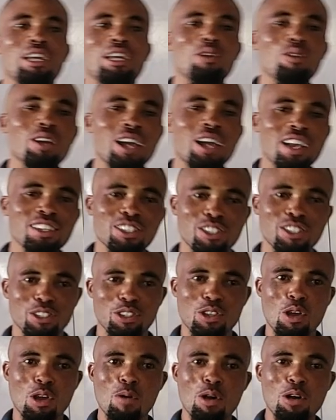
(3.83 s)
Hello guys,
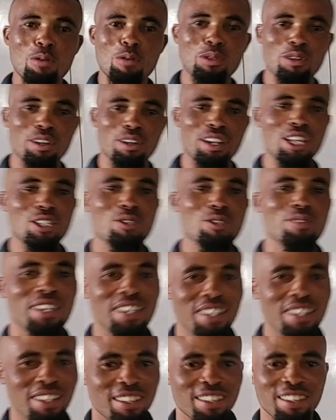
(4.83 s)
and welcome to class
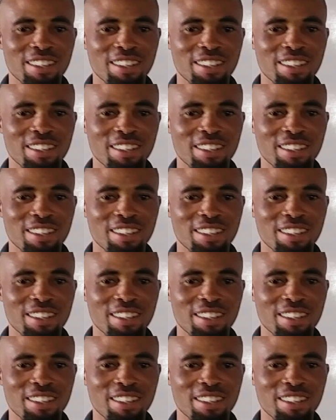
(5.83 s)
today.